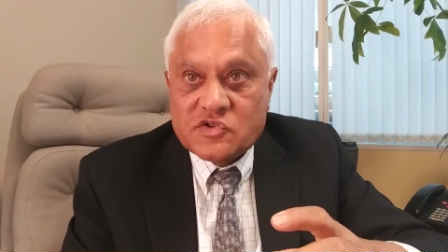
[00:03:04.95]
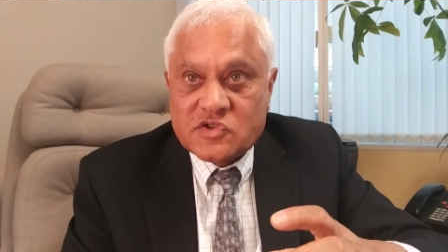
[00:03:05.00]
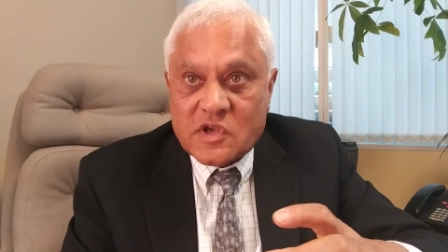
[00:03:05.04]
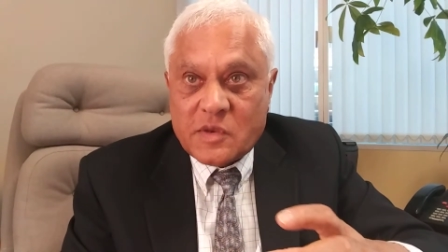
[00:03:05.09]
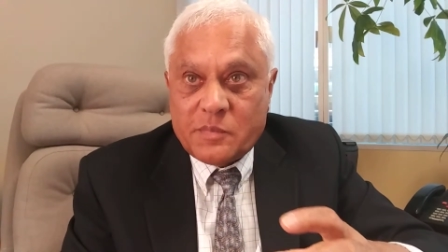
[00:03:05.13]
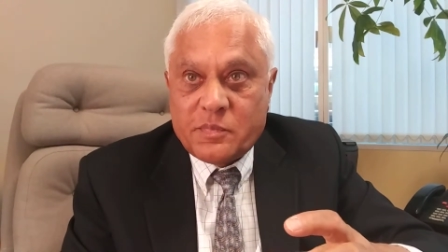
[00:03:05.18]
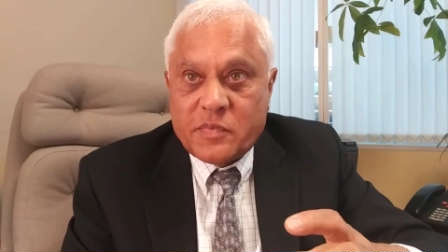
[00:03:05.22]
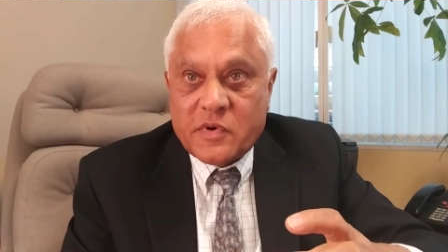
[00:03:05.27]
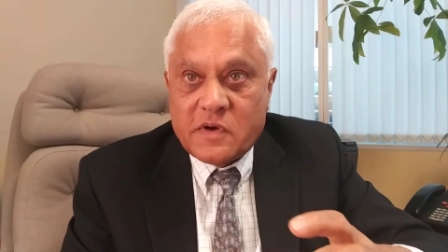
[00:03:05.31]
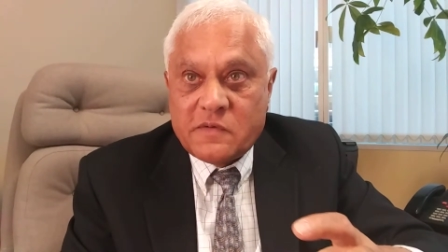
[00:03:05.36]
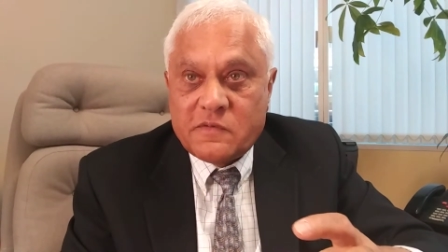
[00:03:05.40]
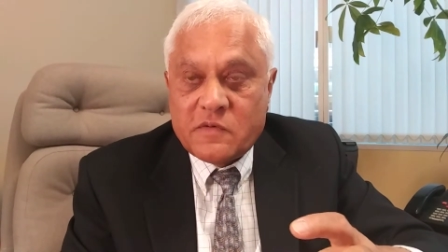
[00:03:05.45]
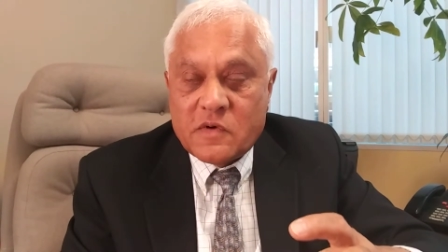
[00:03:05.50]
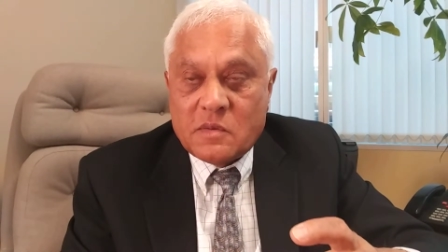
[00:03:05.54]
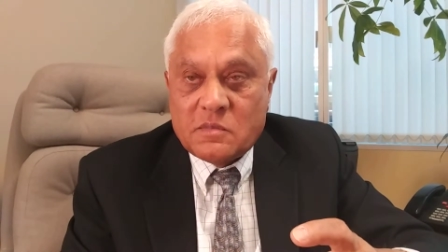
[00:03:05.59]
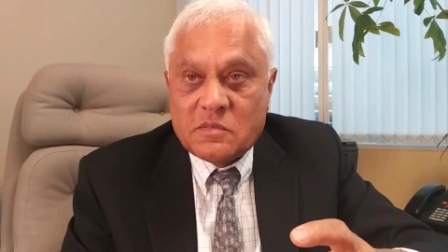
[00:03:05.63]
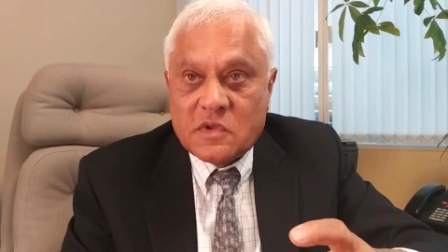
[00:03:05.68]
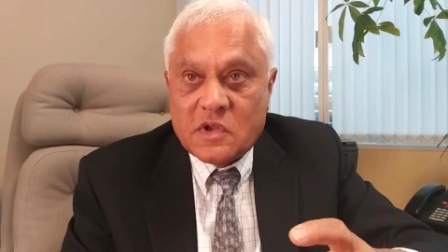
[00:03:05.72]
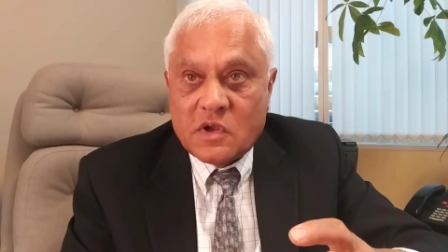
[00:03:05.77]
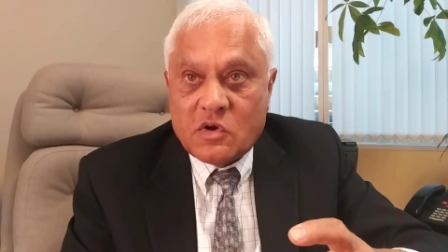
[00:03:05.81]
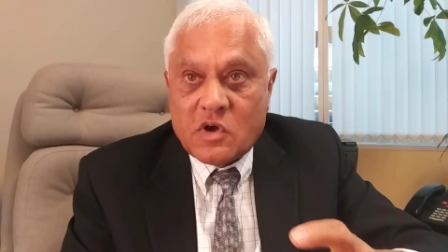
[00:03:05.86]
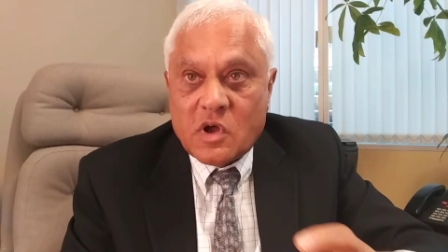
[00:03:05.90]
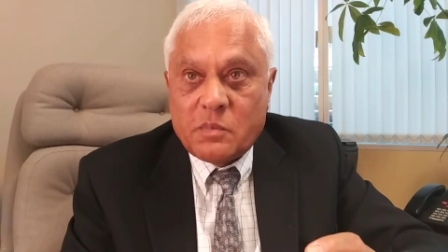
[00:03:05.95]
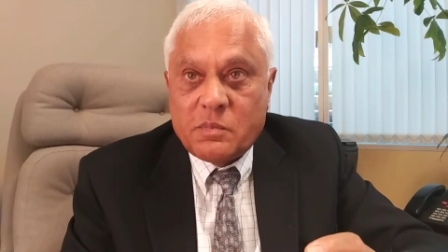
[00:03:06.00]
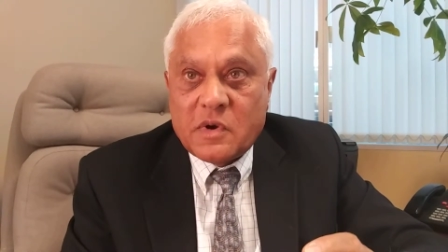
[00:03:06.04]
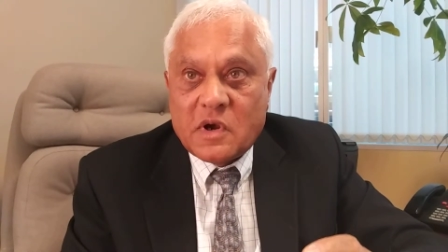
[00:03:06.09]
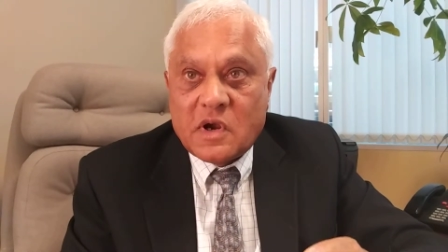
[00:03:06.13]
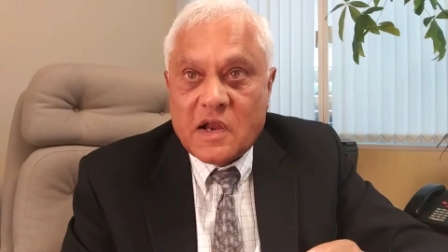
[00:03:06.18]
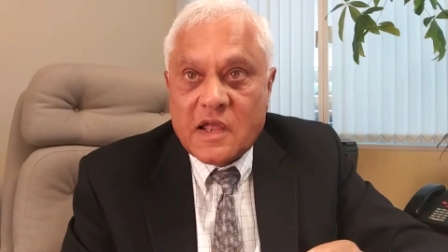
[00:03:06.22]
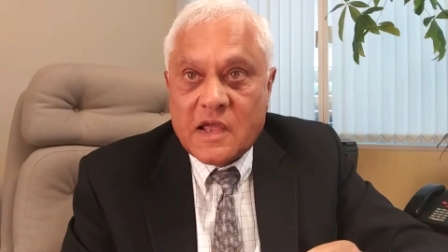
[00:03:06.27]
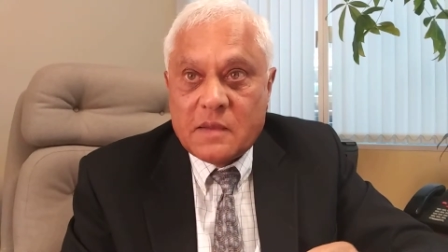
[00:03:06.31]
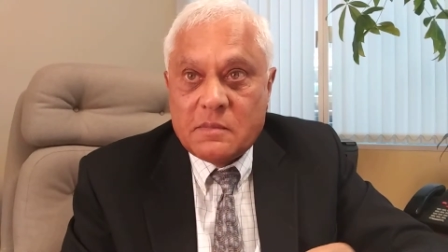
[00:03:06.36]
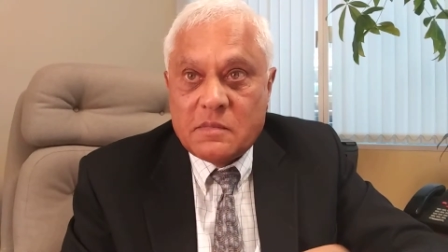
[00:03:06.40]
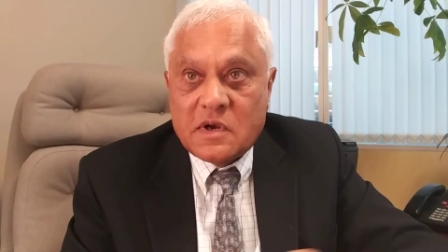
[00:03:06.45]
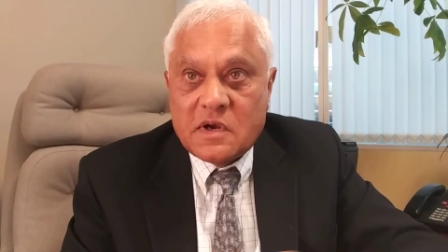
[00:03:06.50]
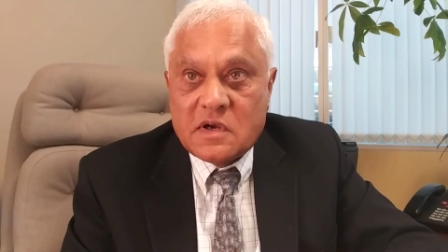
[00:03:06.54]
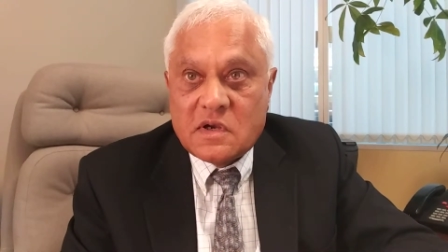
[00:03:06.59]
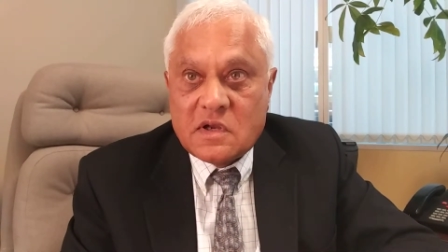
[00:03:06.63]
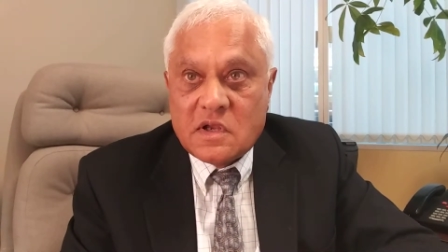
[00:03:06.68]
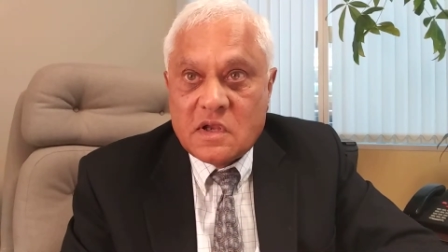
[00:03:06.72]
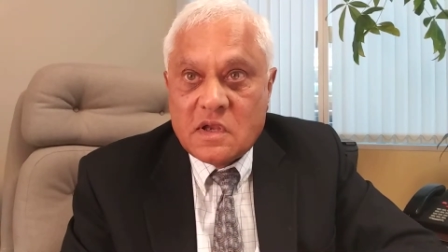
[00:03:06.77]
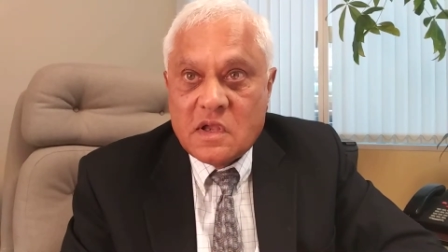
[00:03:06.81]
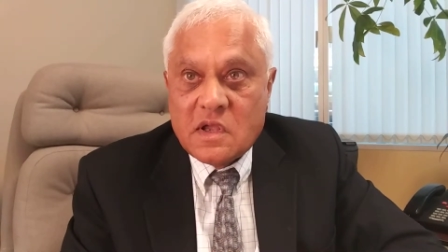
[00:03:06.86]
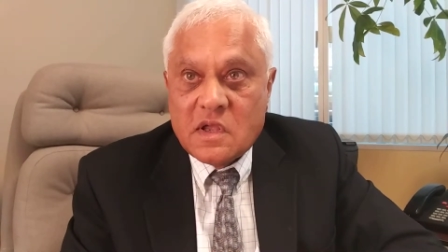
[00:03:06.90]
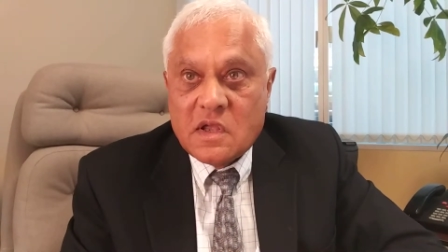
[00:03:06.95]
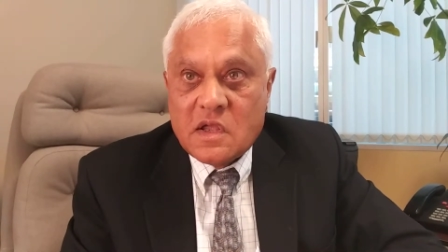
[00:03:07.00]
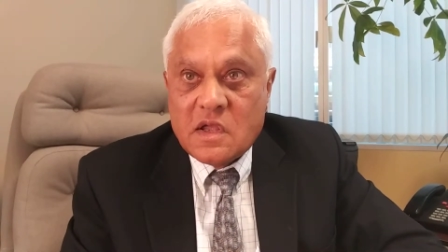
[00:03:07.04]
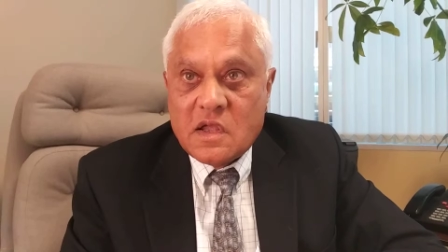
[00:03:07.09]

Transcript: separate from the corporate liability,